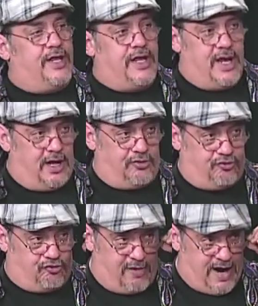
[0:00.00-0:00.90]
the uh,
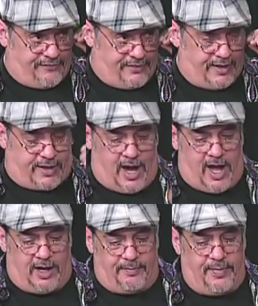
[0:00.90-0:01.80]
draft of the
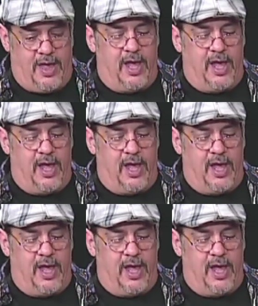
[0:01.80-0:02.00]
column,